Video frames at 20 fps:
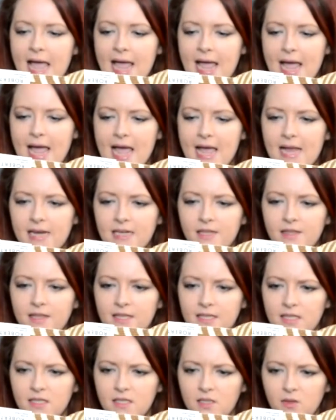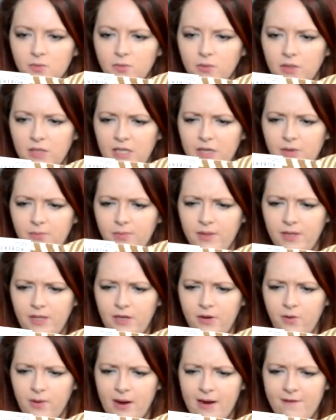And this is a really,
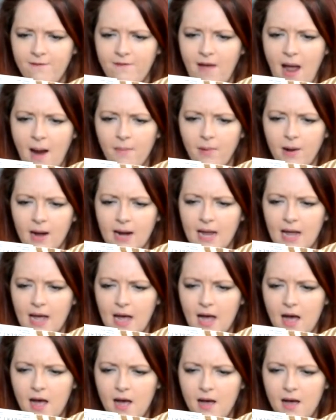really great fabric.